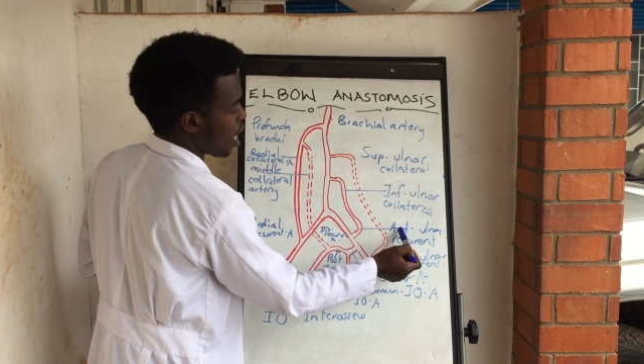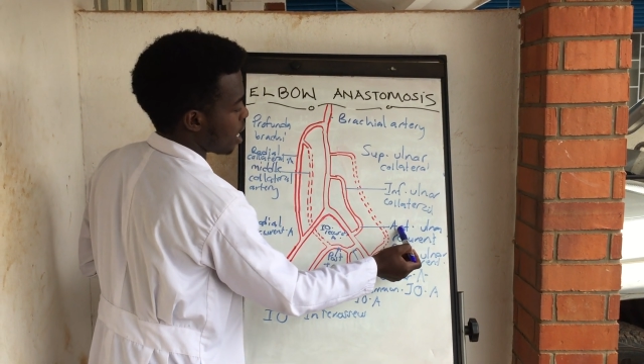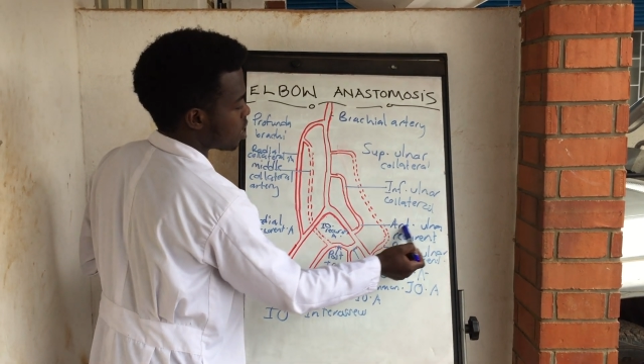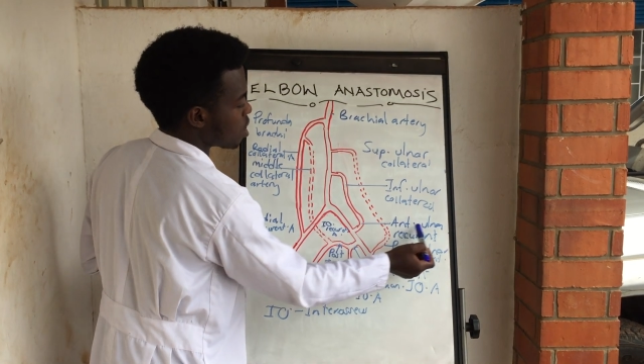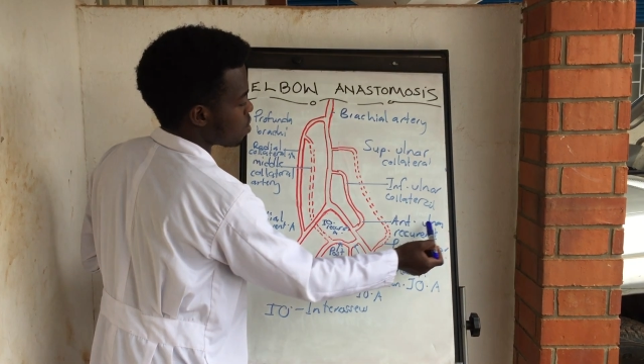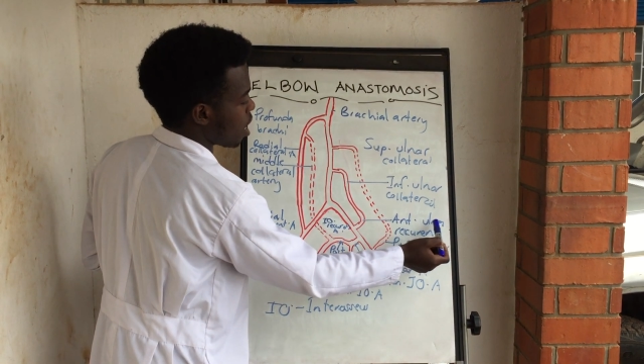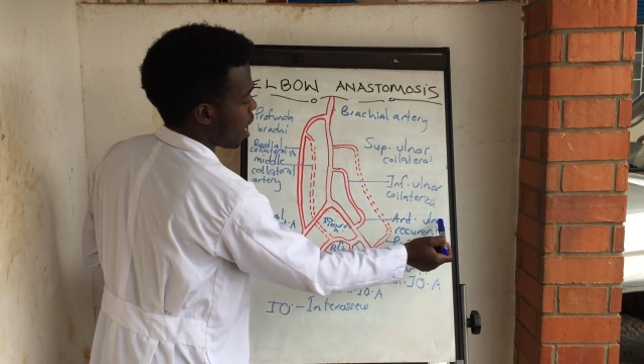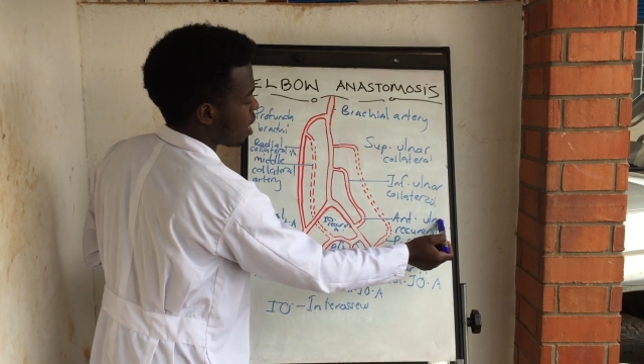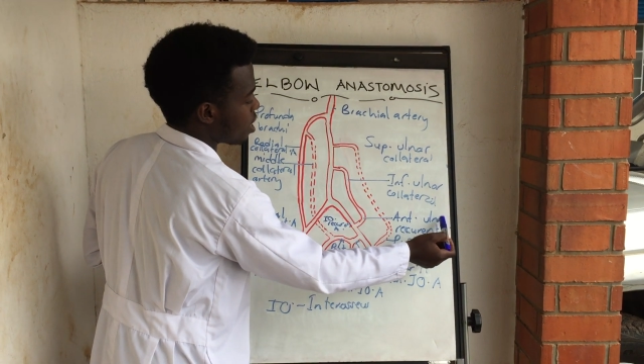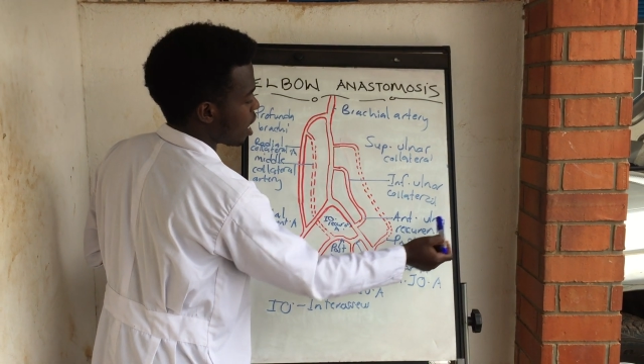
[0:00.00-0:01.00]
anterior
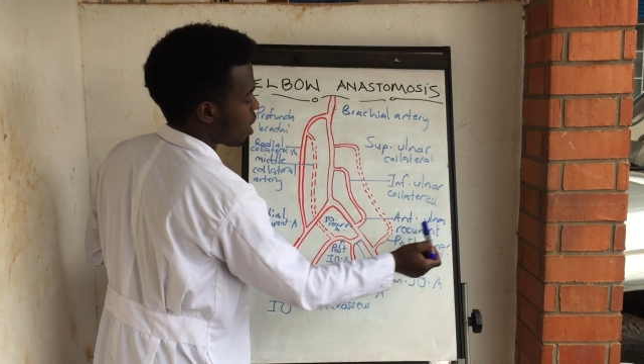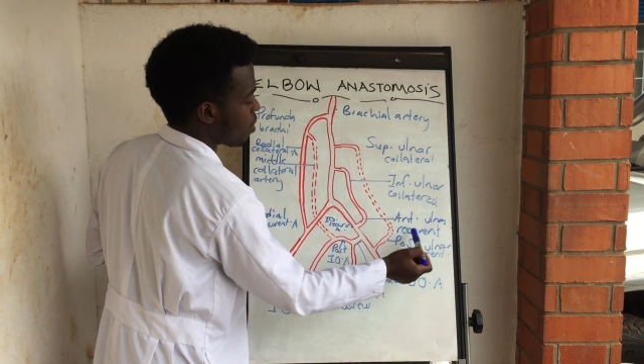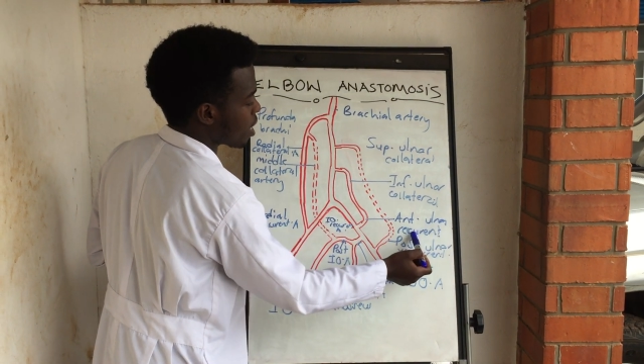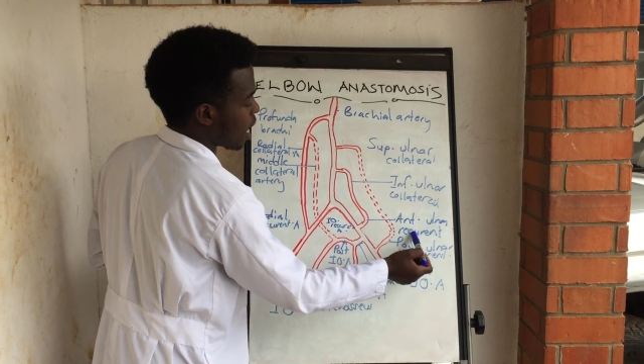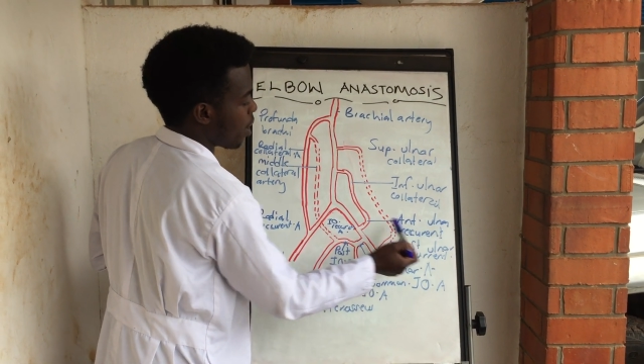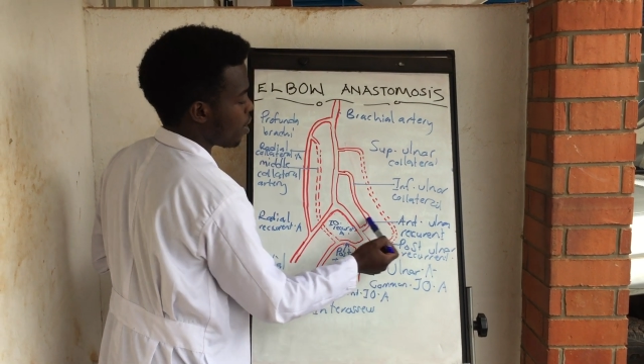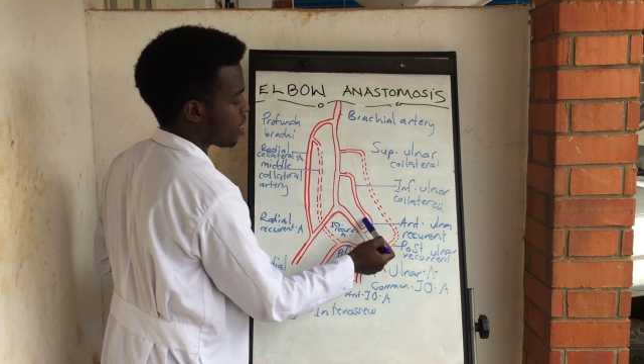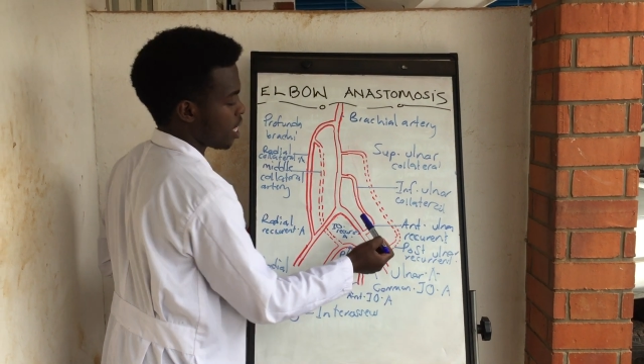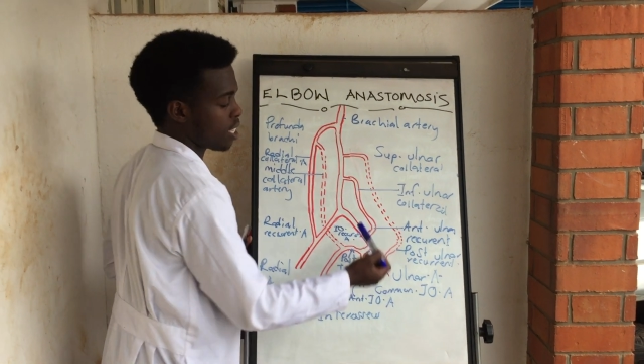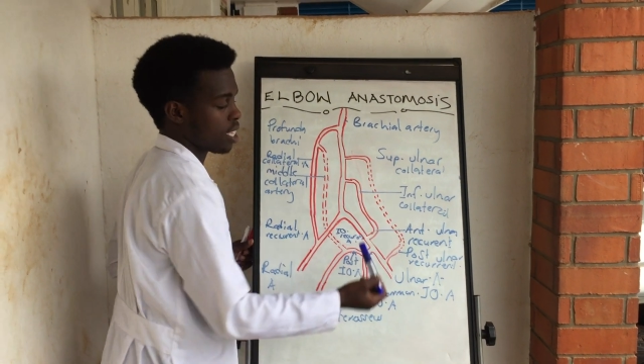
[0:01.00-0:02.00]
ulna recurrent
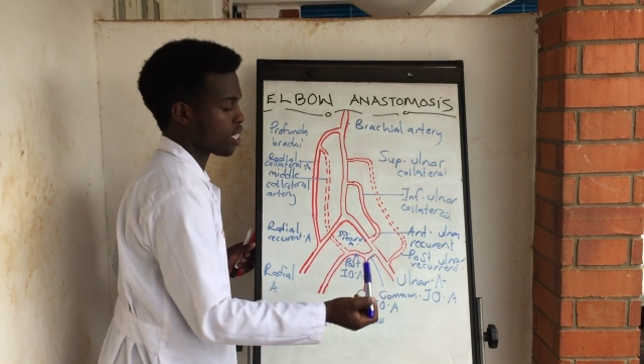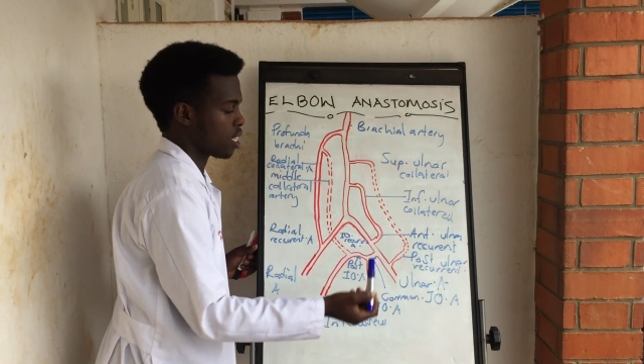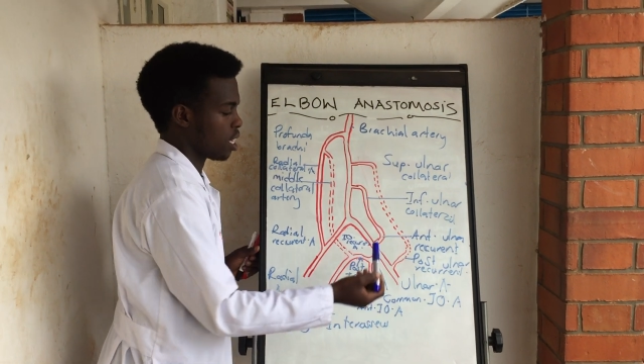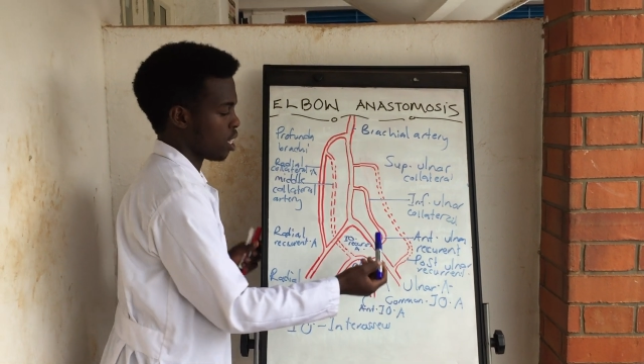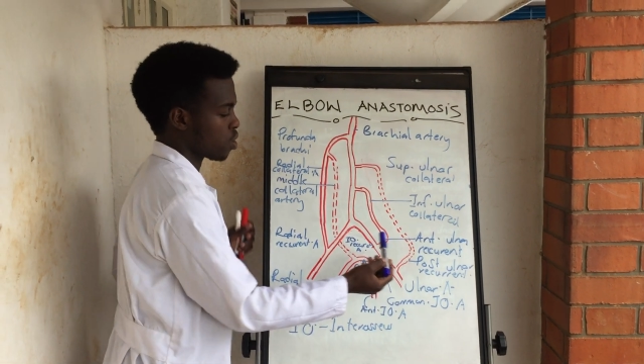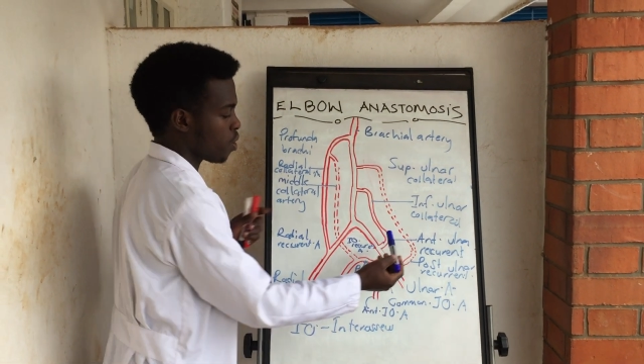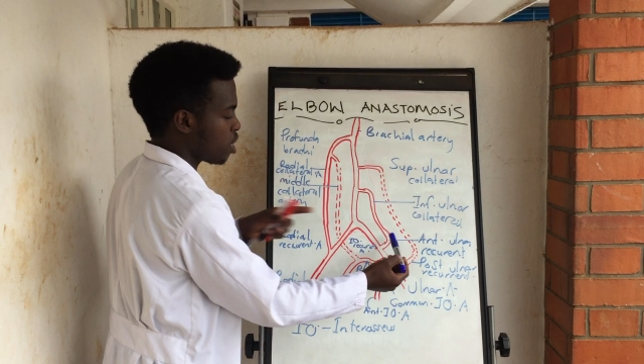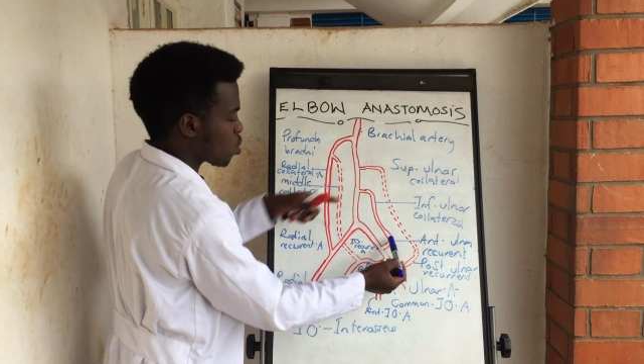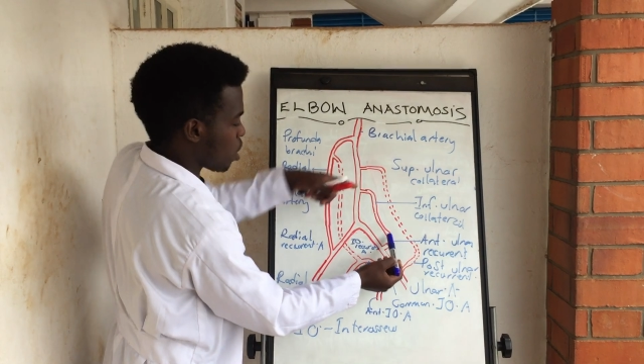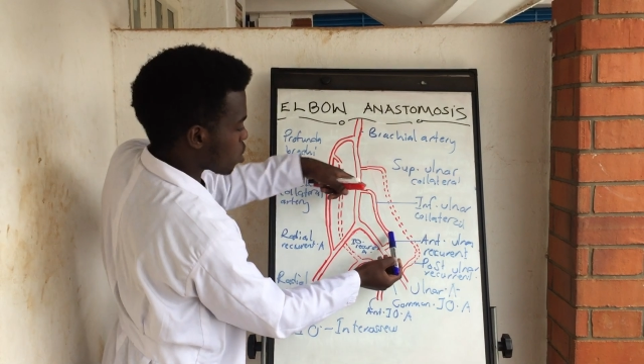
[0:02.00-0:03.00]
that is sorry
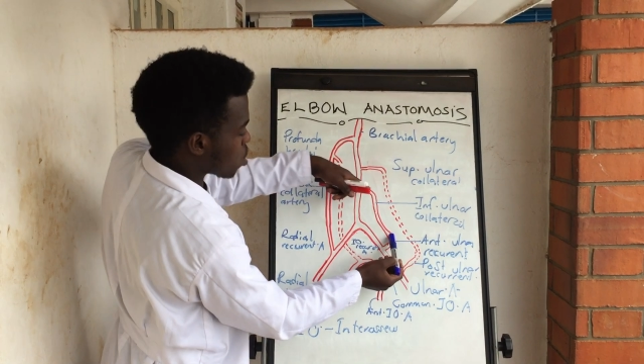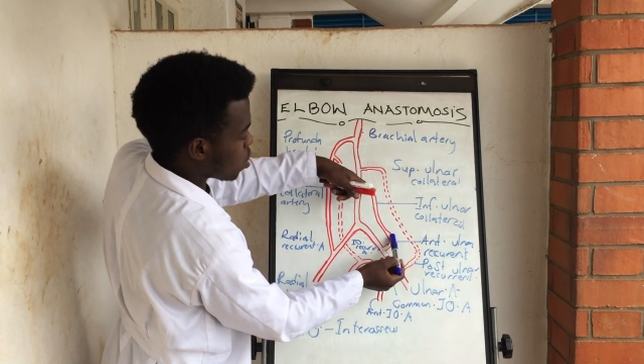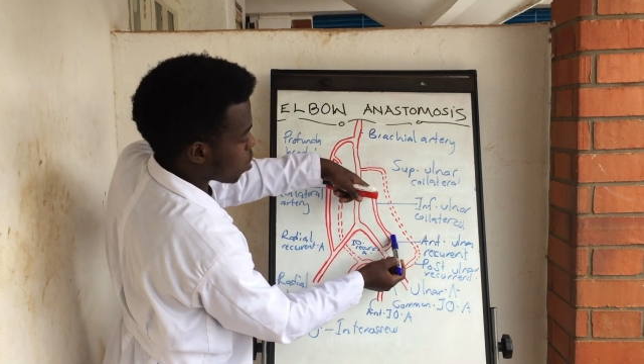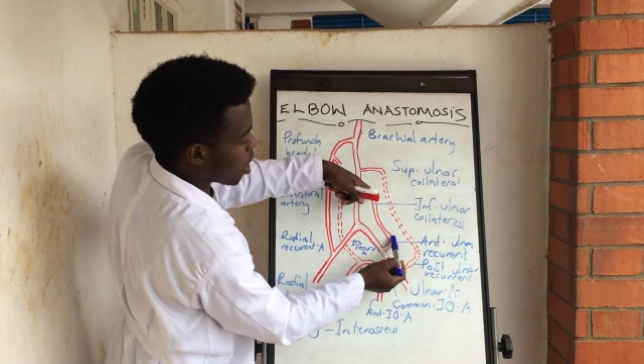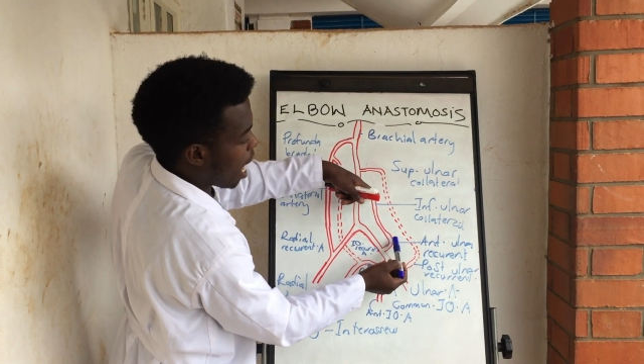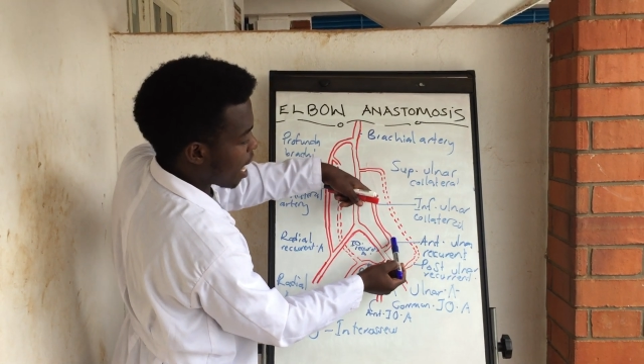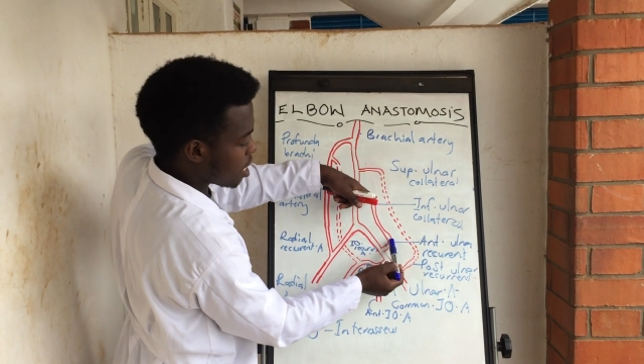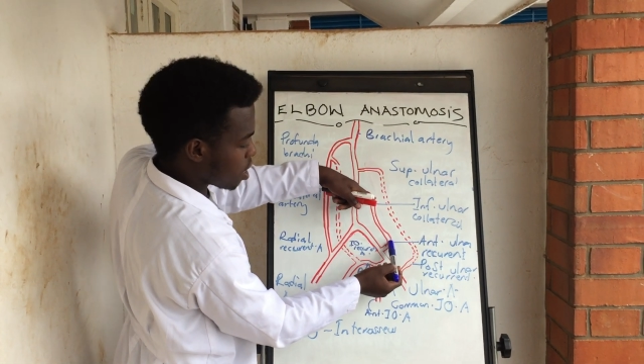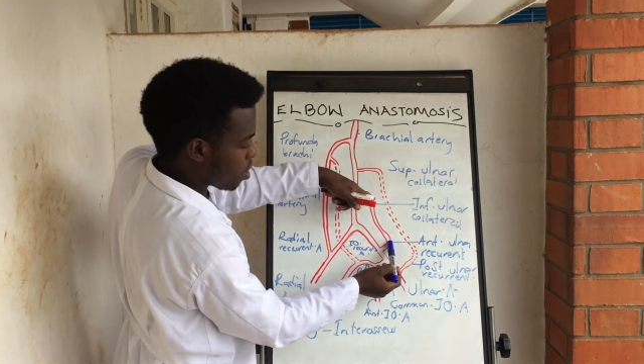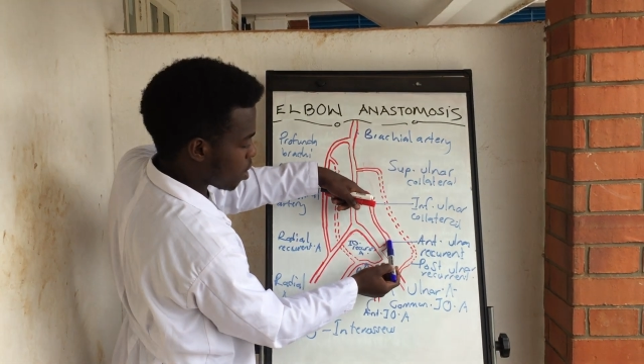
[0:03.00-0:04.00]
this one is going to occur
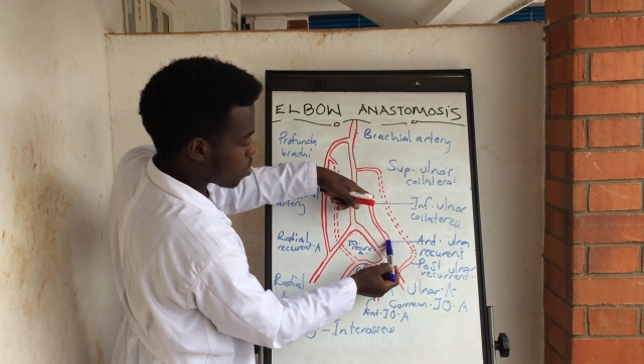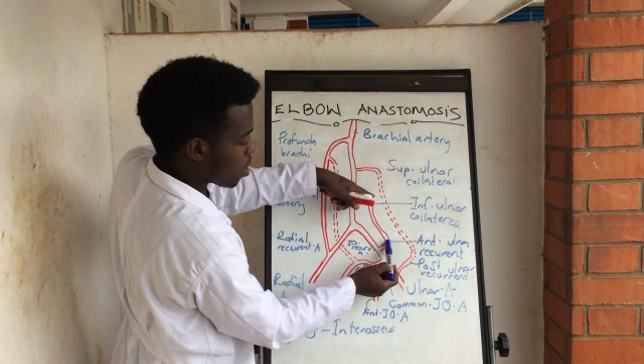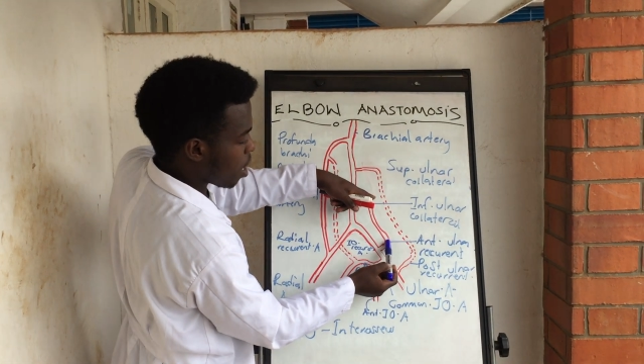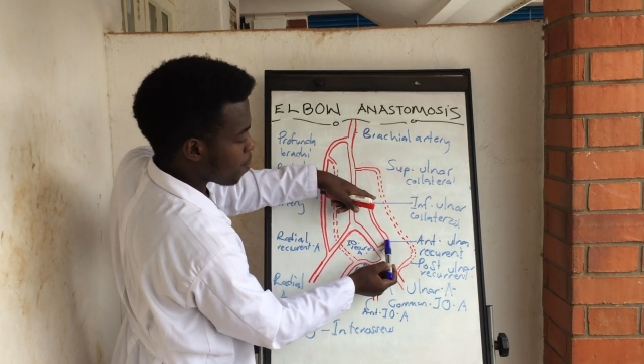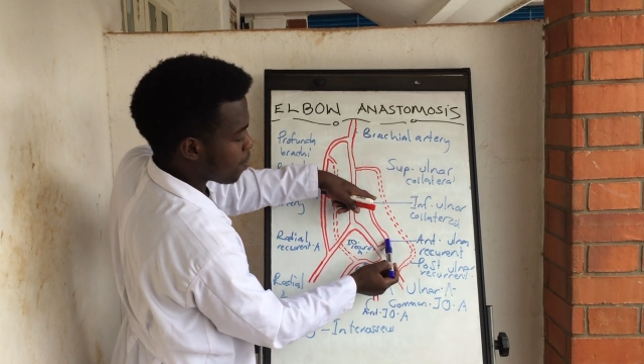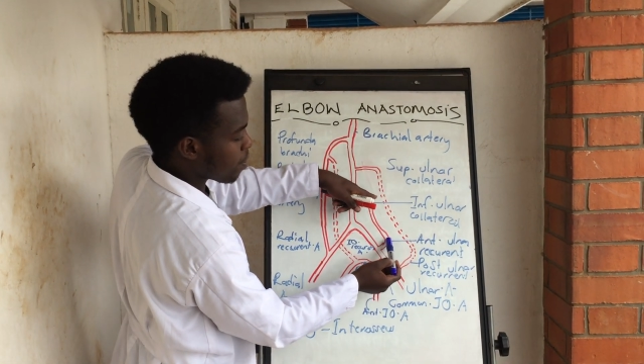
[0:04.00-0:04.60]
anterior to the